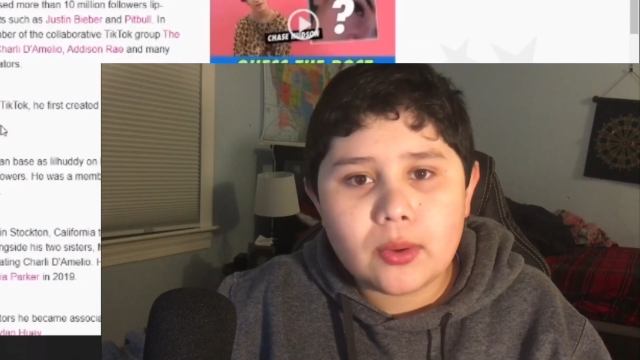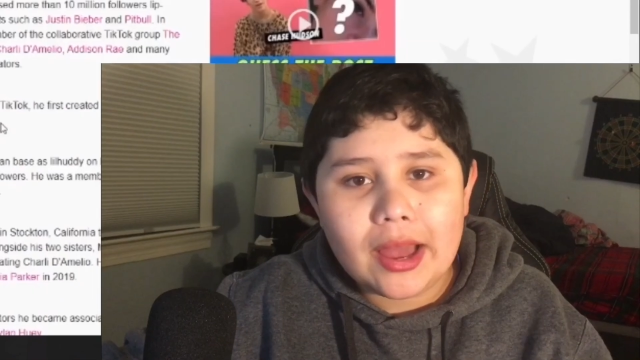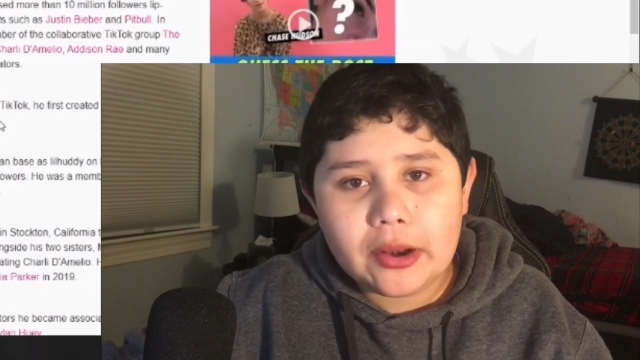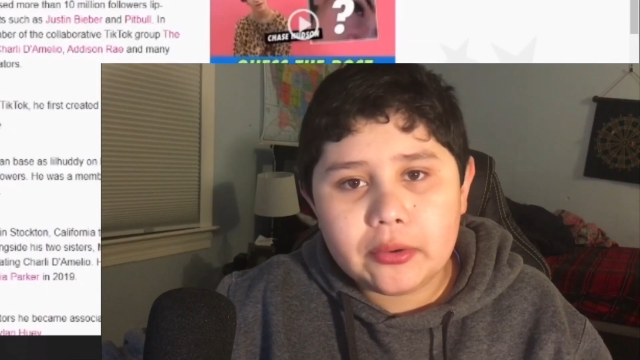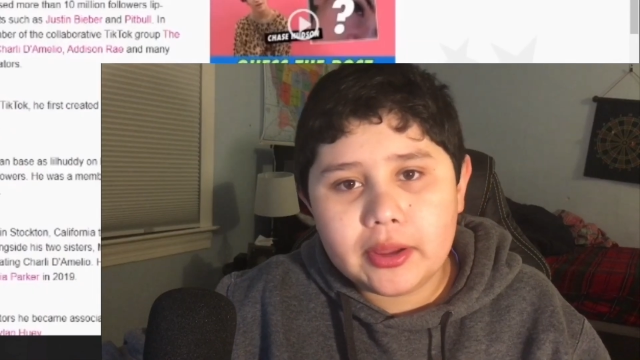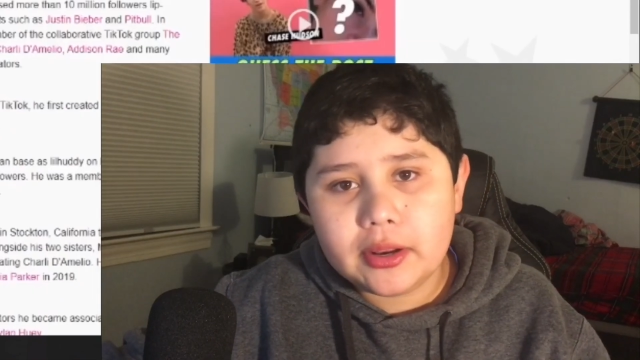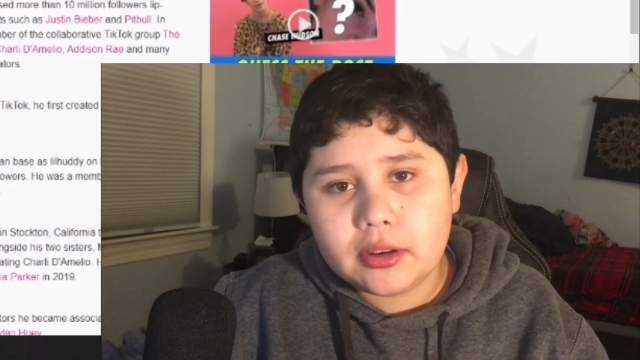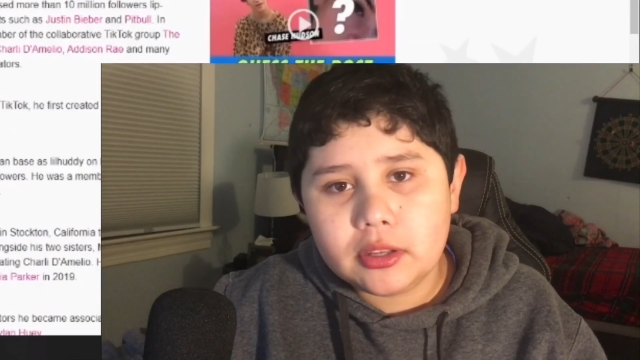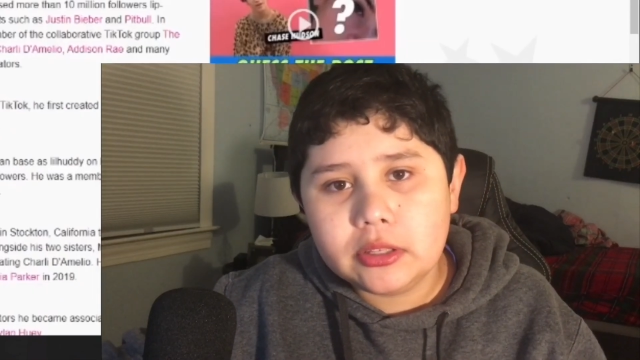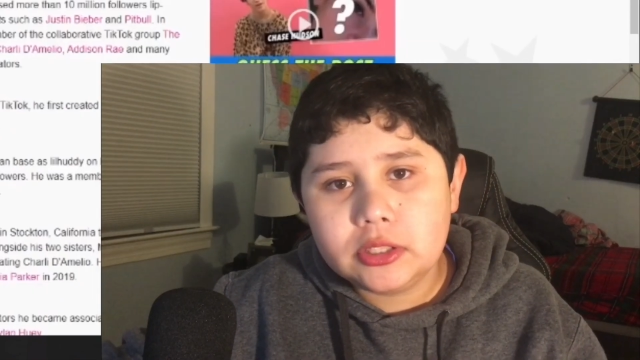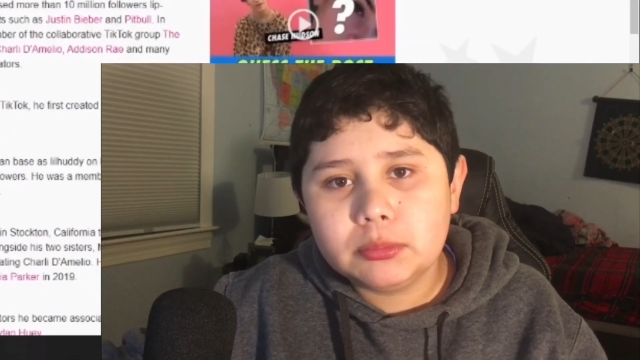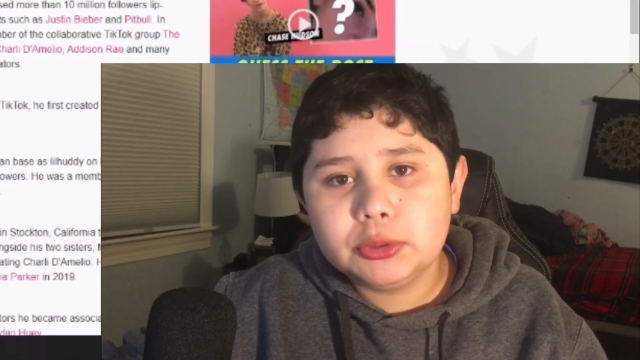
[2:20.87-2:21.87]
created a
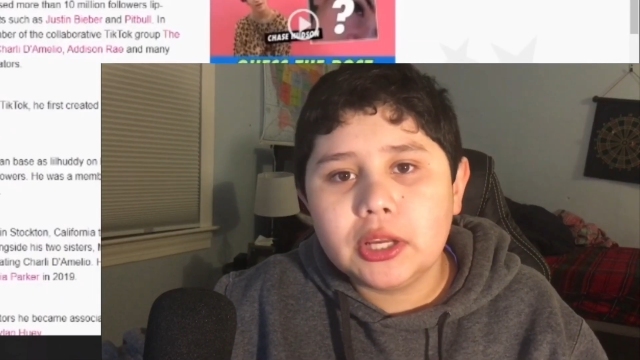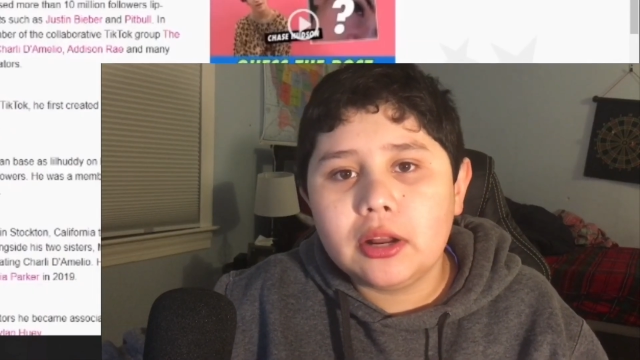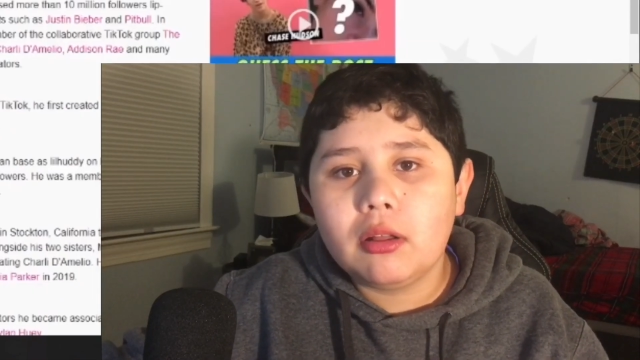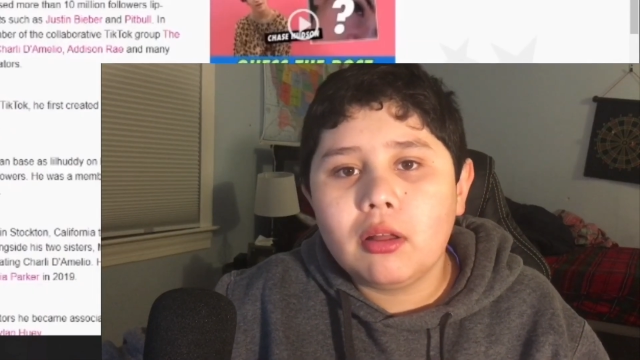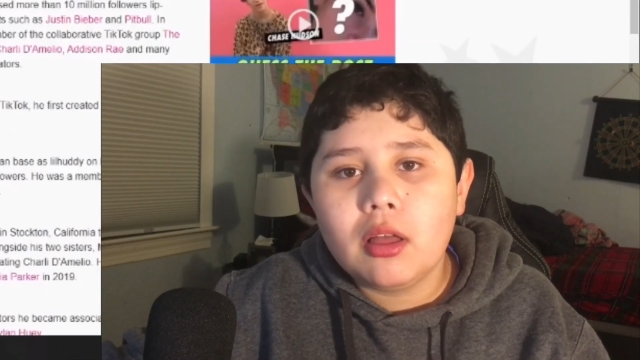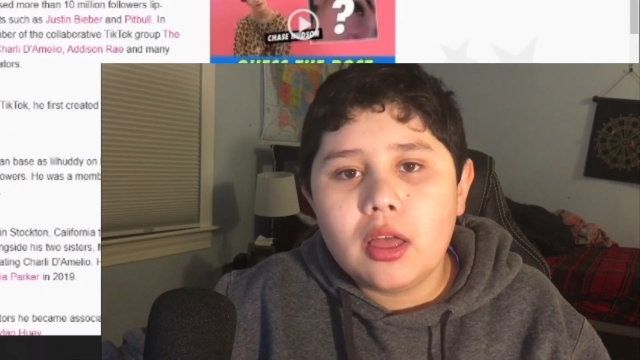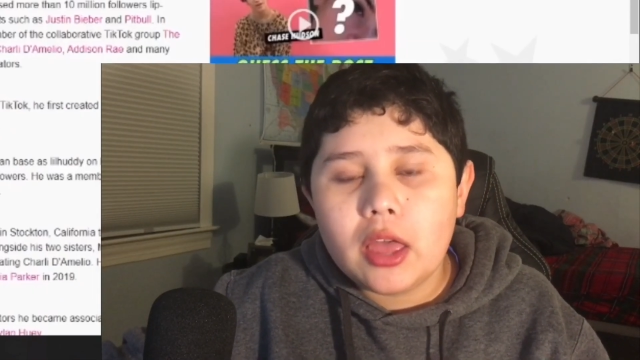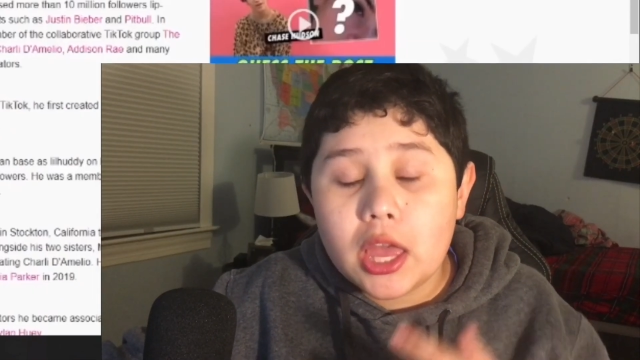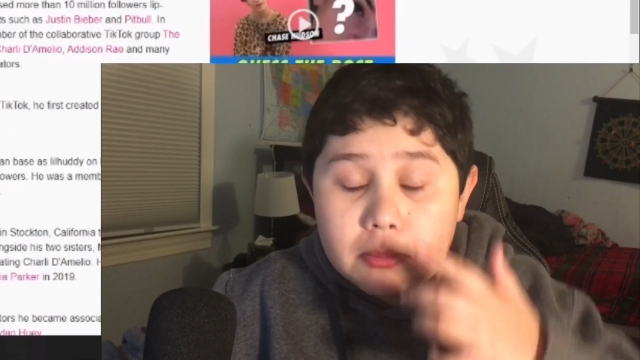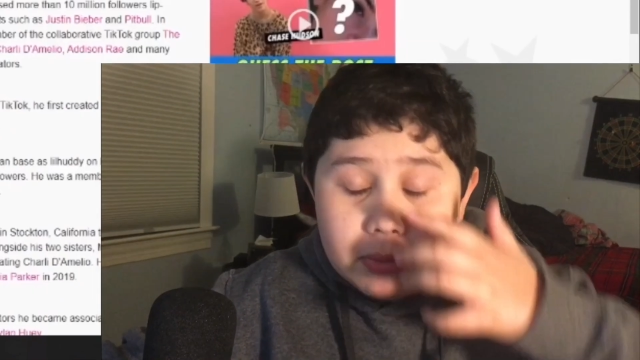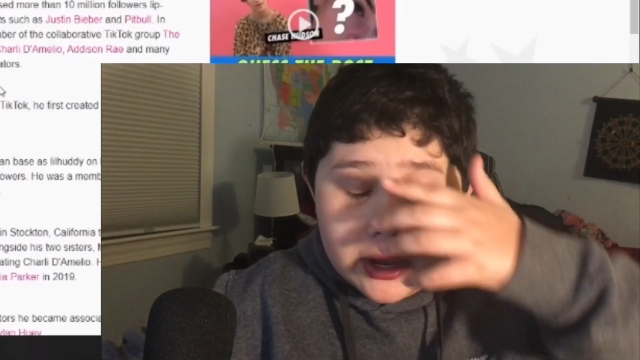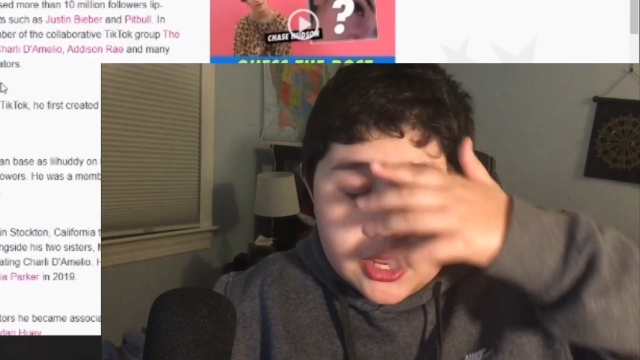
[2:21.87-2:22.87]
YouTube channel. Am
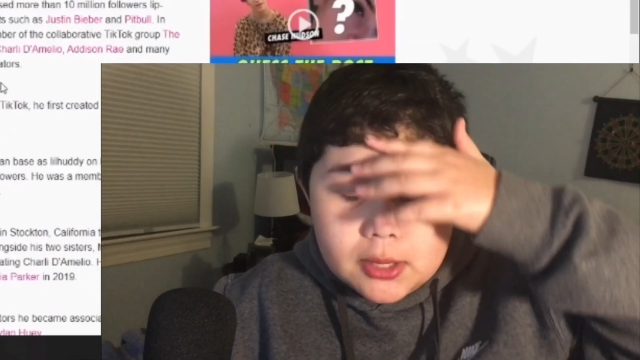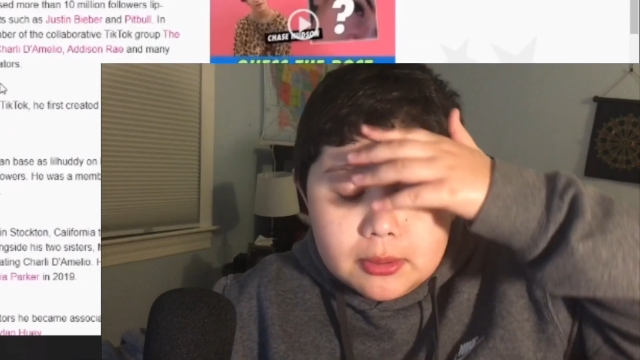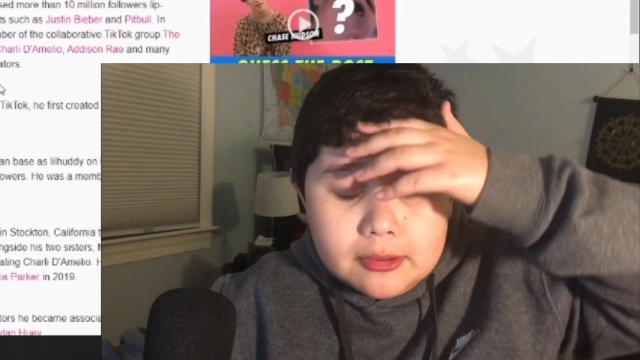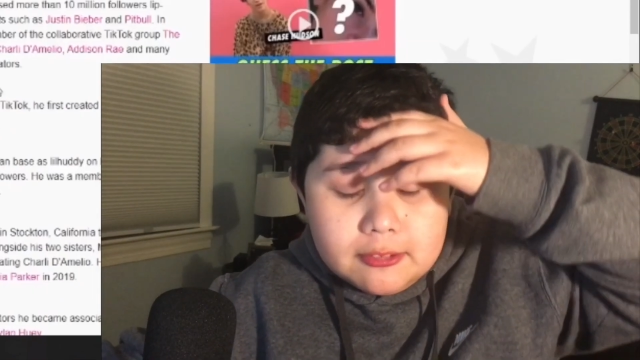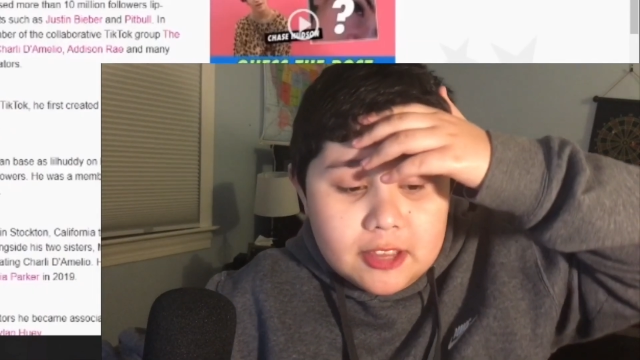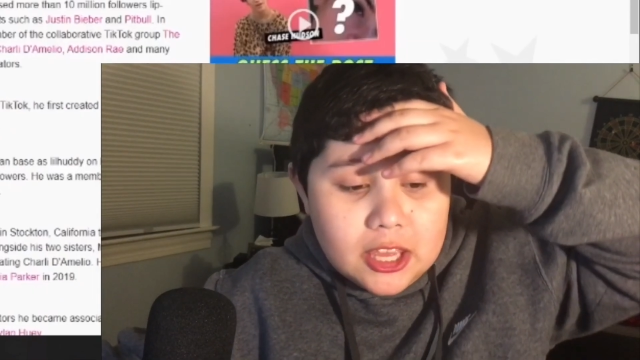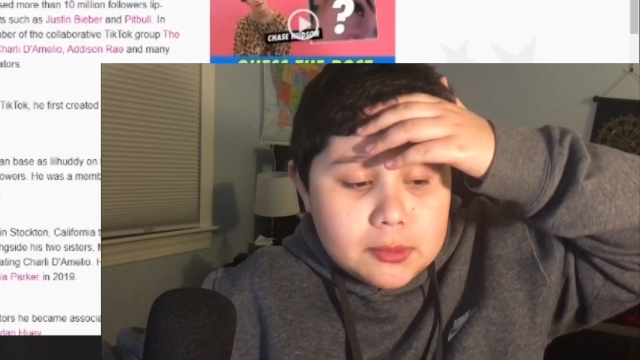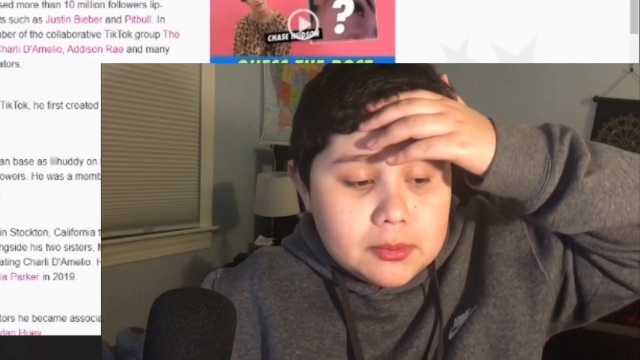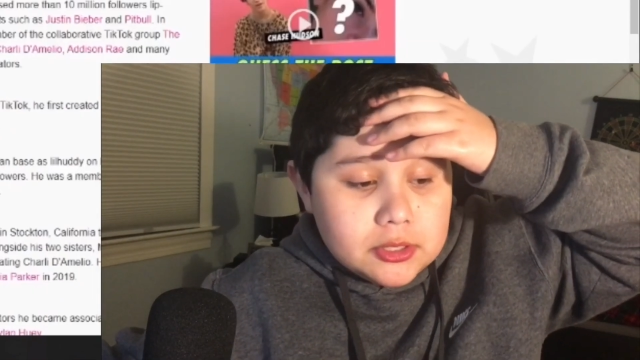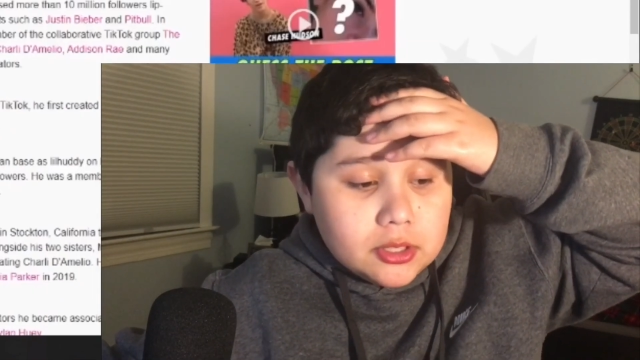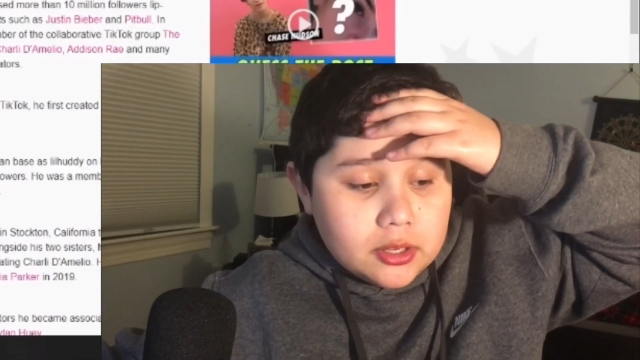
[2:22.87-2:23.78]
I gonna be famous on